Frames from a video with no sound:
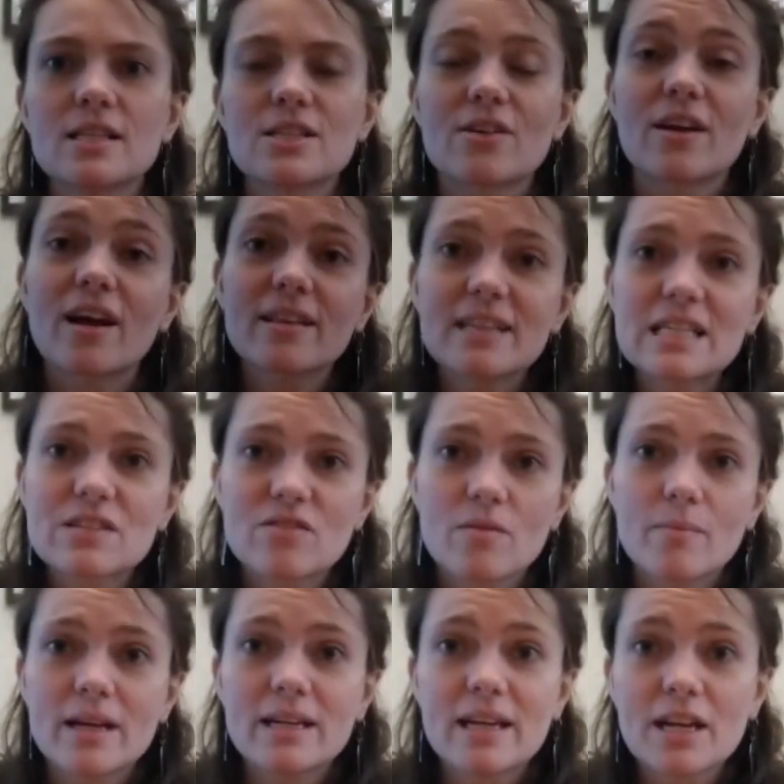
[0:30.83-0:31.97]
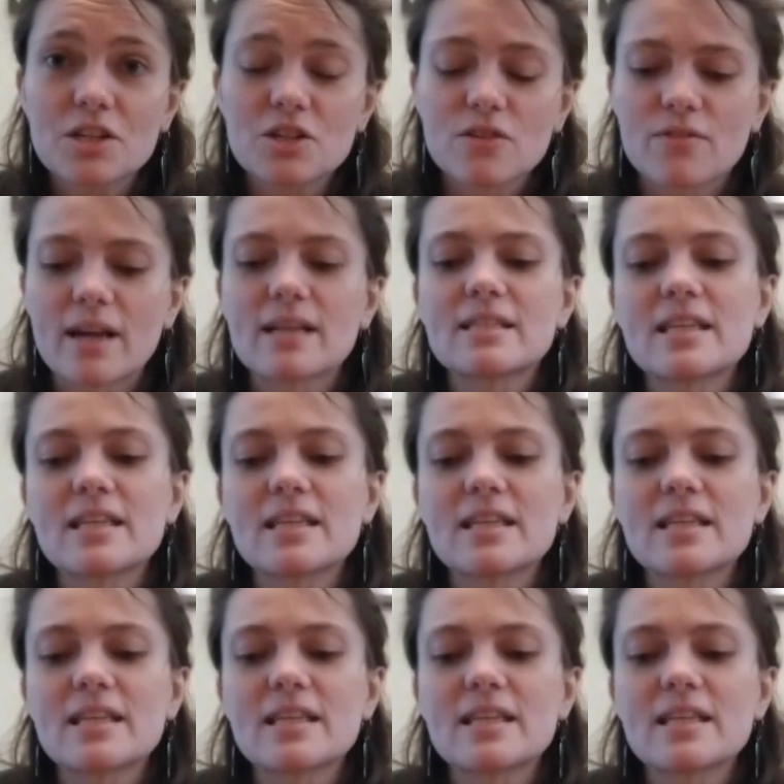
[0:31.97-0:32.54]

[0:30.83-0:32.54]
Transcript: So I got these from my nature find